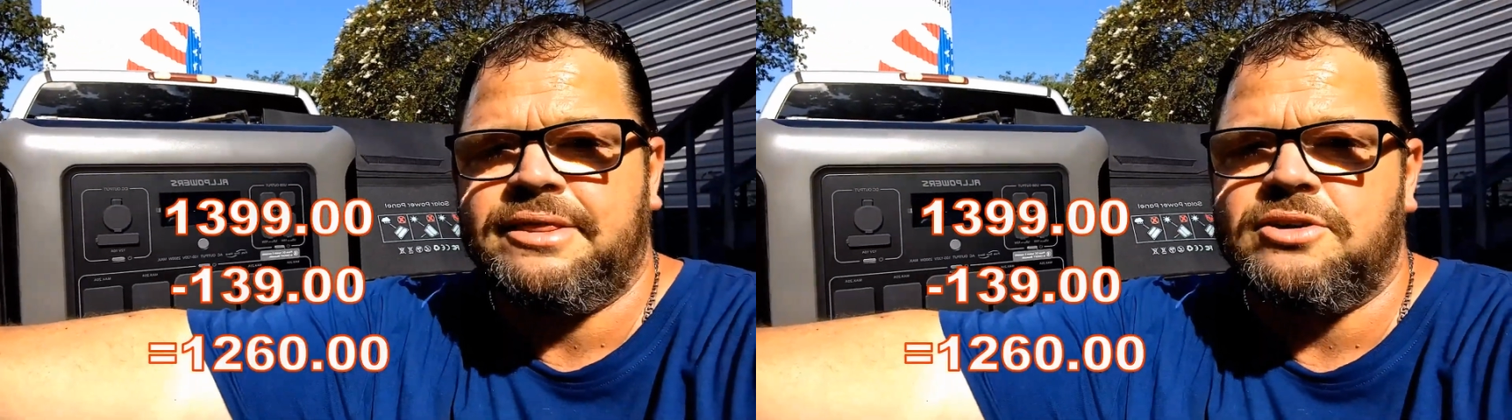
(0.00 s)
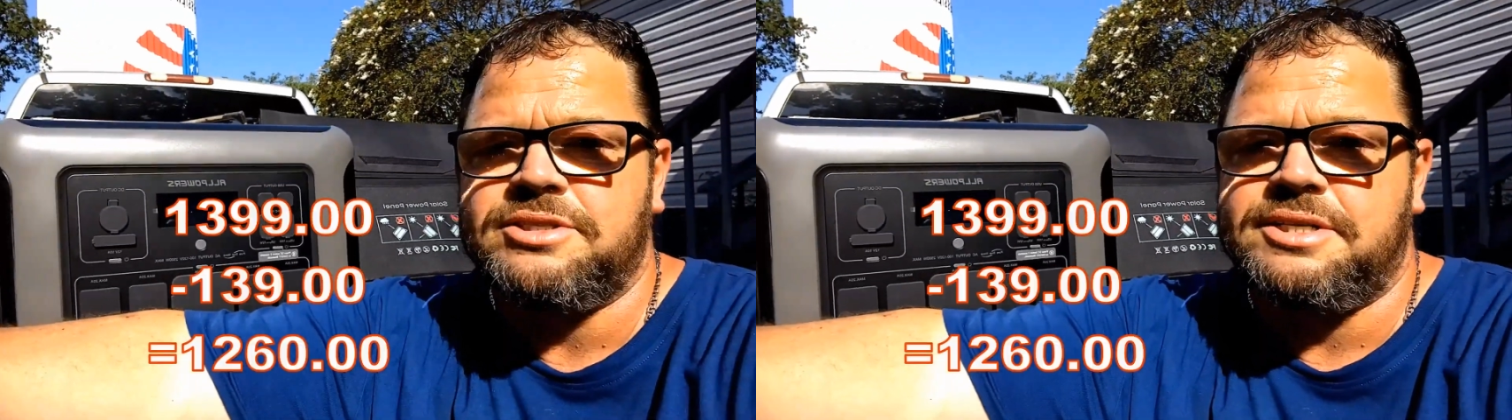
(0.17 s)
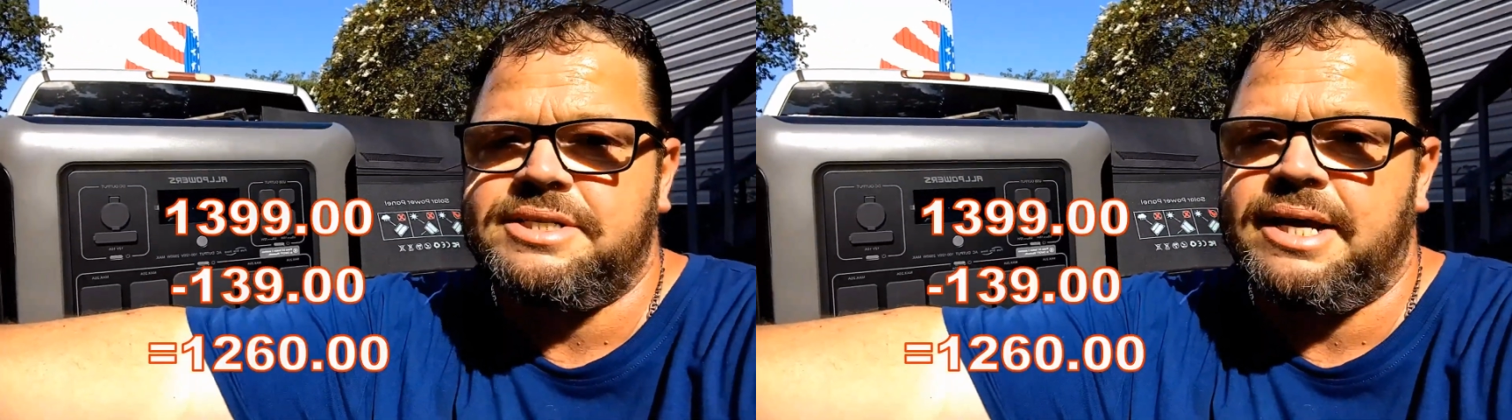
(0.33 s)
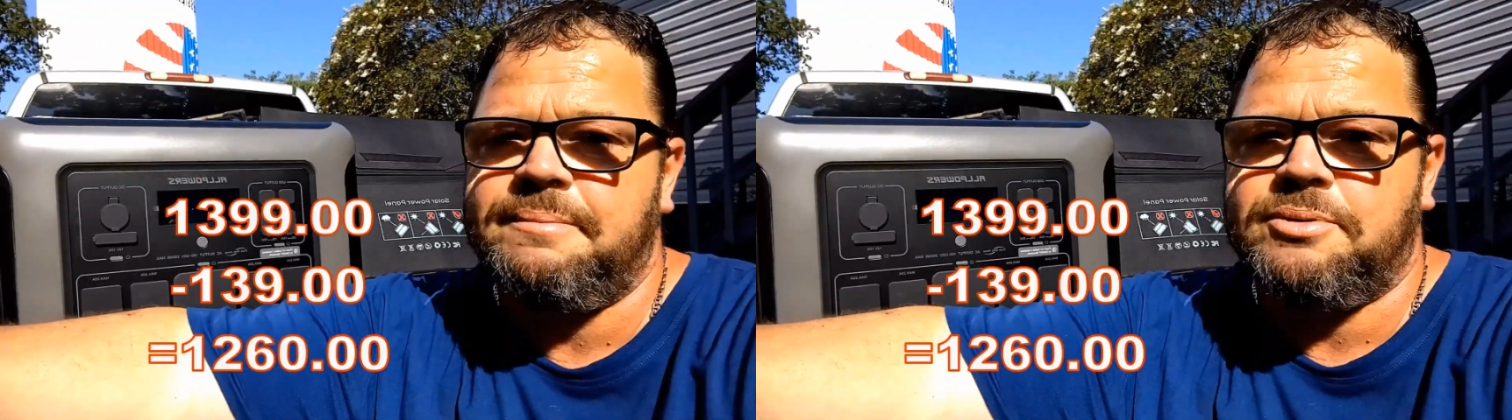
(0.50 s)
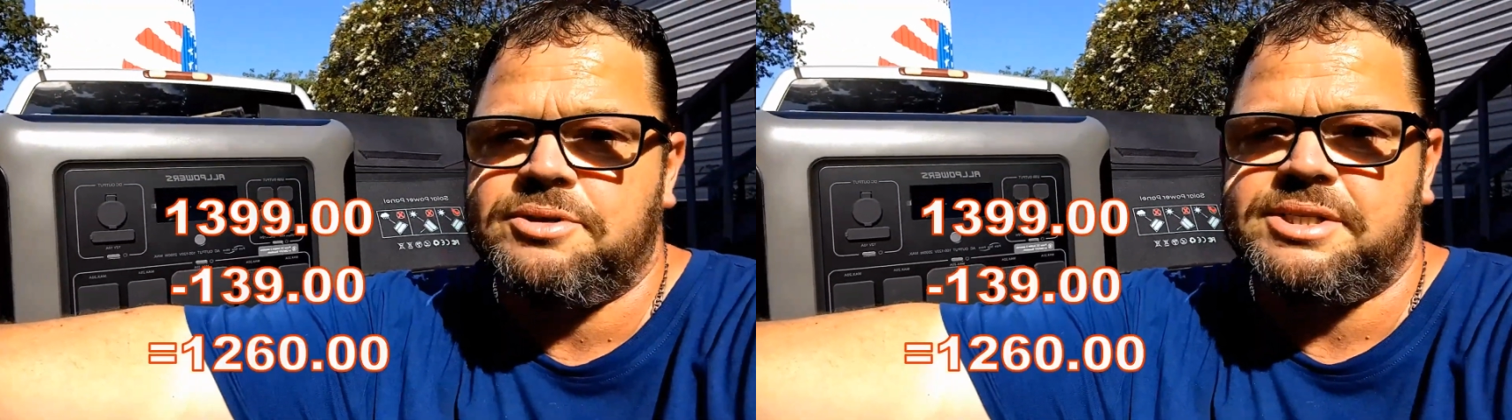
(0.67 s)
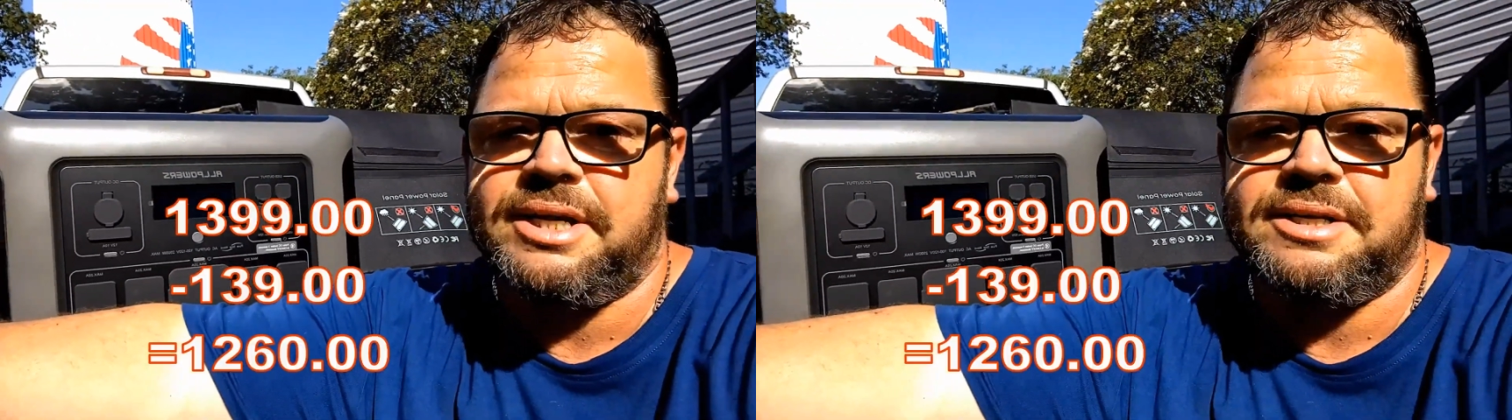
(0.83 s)
there's a
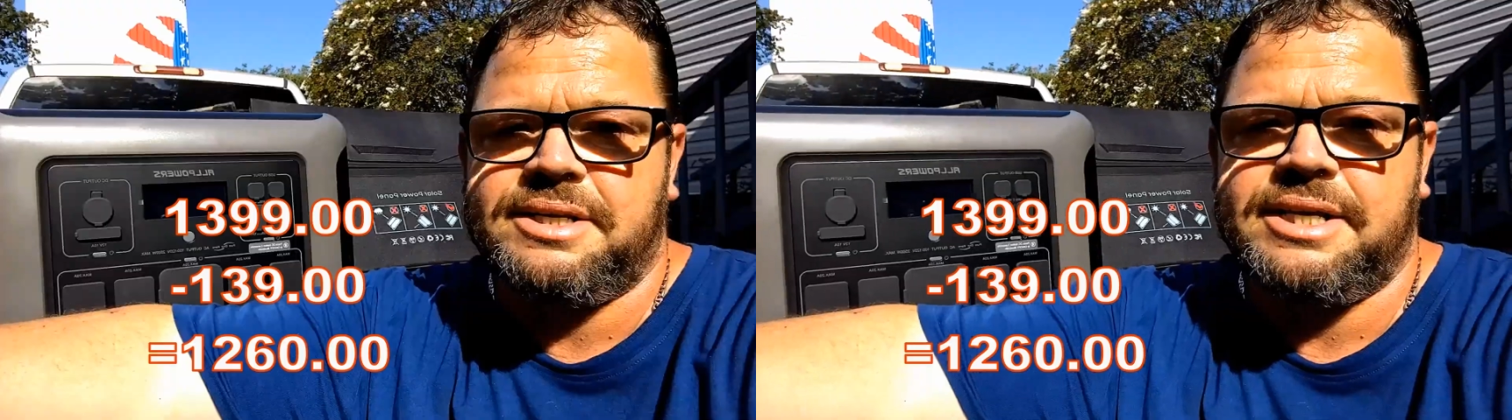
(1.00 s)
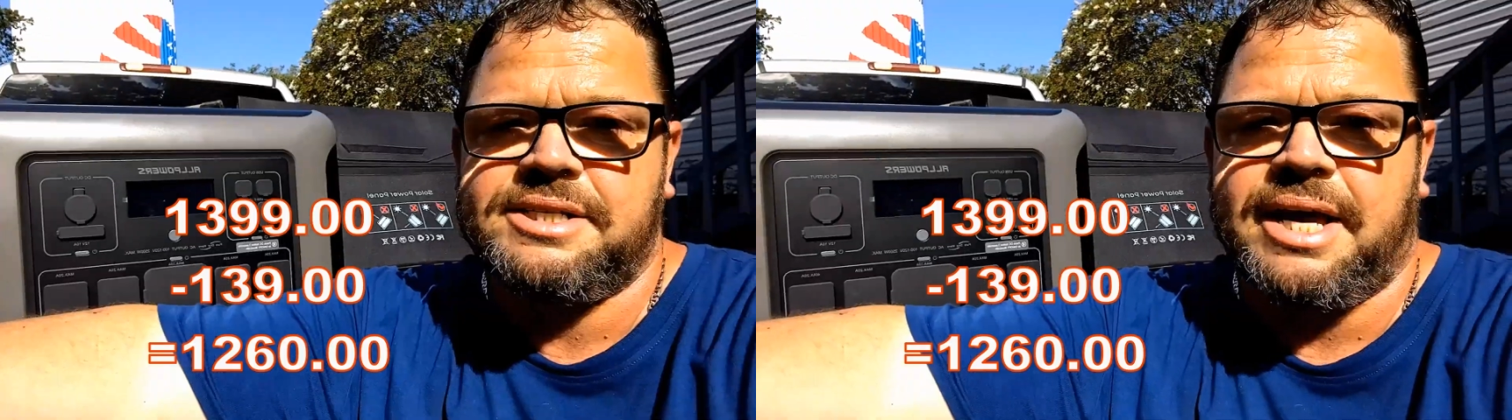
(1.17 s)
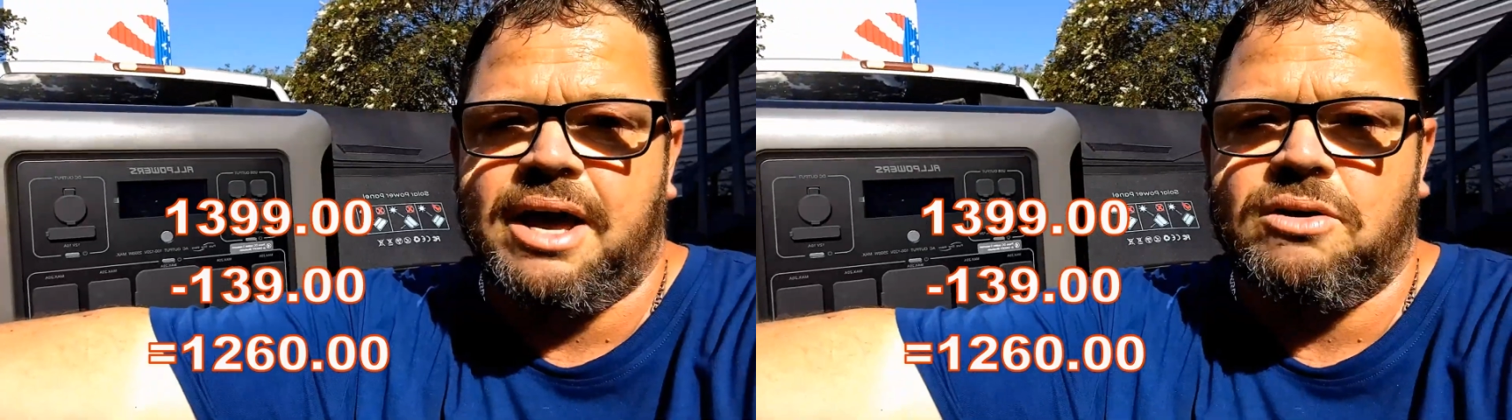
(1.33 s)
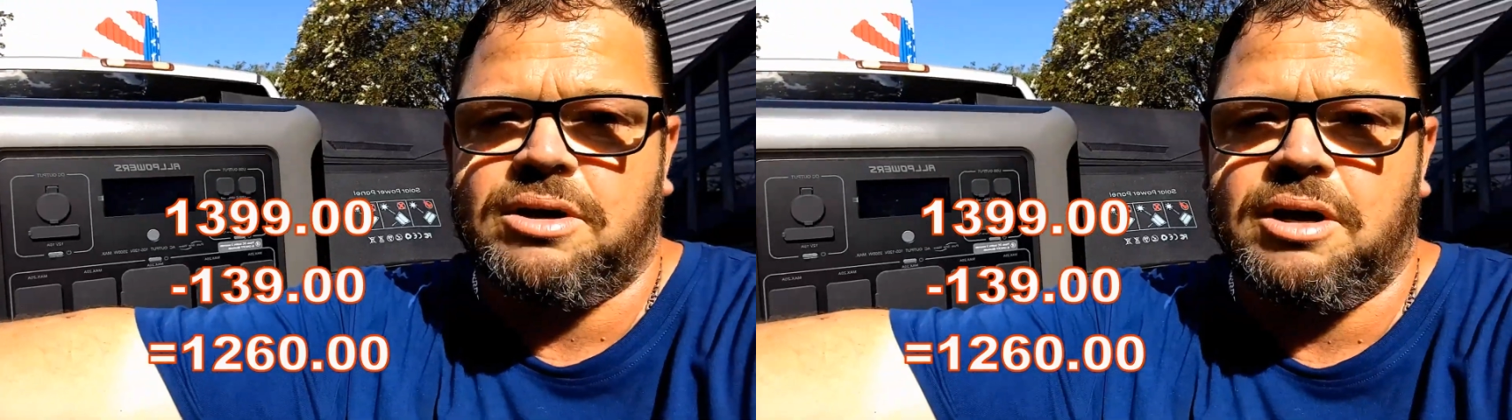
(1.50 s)
10% discount